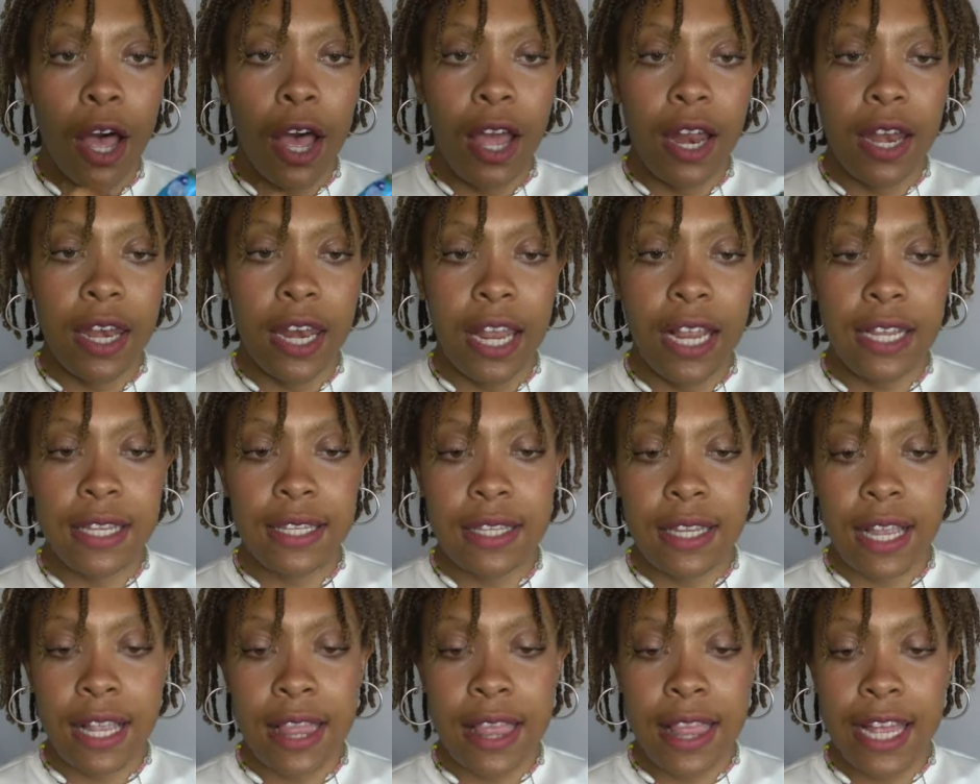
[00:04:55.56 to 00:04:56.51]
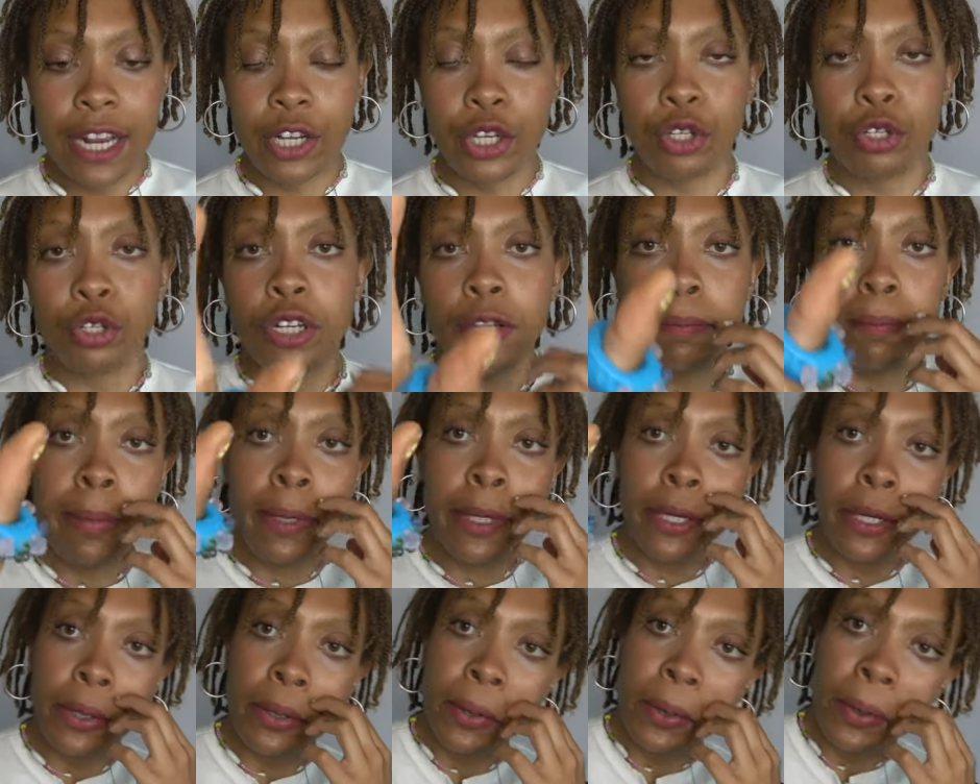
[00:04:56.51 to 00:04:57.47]
a nice electric
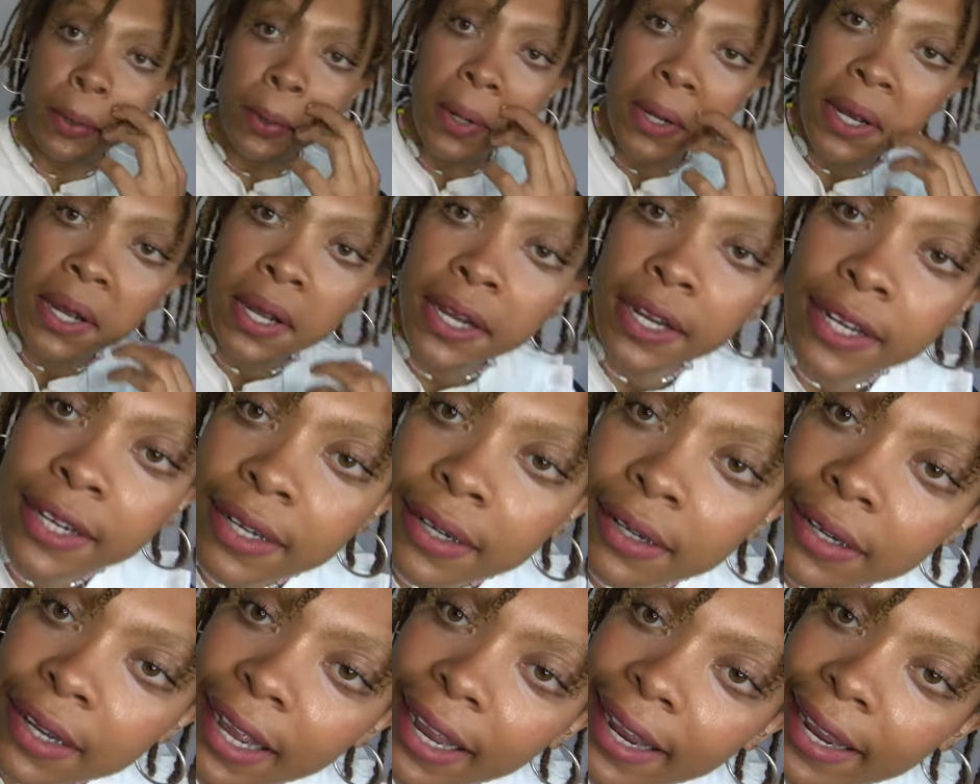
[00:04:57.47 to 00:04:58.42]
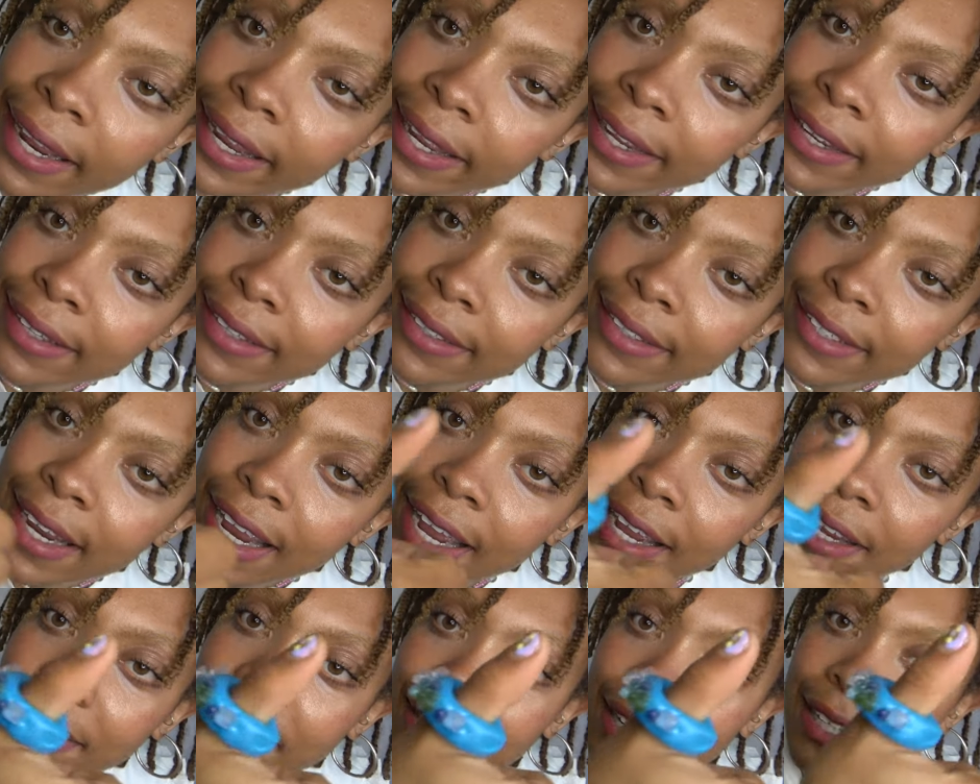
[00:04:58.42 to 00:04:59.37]
blue and
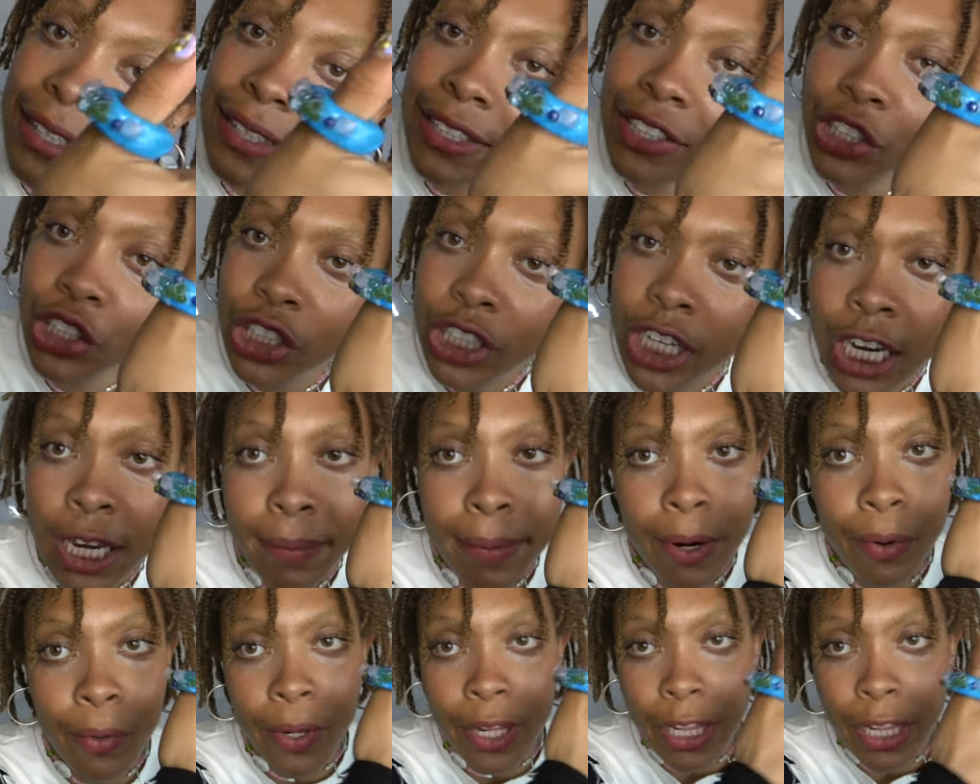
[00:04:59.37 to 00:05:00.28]
yeah i think she came out